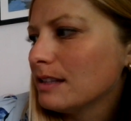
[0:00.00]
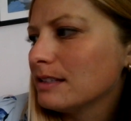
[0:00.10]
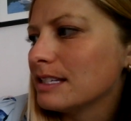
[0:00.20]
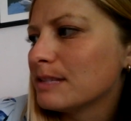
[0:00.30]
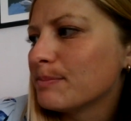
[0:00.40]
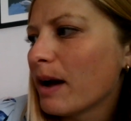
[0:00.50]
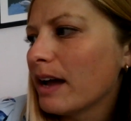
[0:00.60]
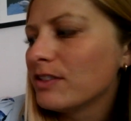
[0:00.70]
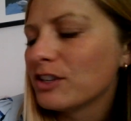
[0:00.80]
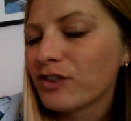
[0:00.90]

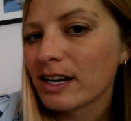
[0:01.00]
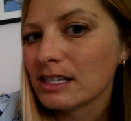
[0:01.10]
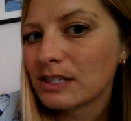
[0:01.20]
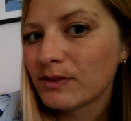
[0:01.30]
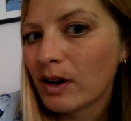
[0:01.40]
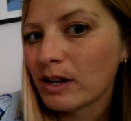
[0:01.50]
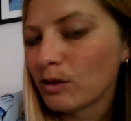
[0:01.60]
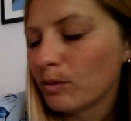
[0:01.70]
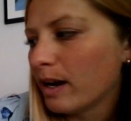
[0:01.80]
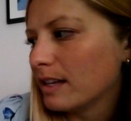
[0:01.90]
Despite the dragon's final
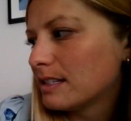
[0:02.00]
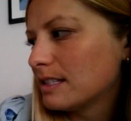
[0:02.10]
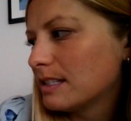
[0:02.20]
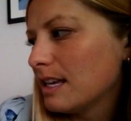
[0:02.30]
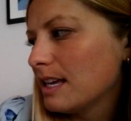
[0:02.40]
words,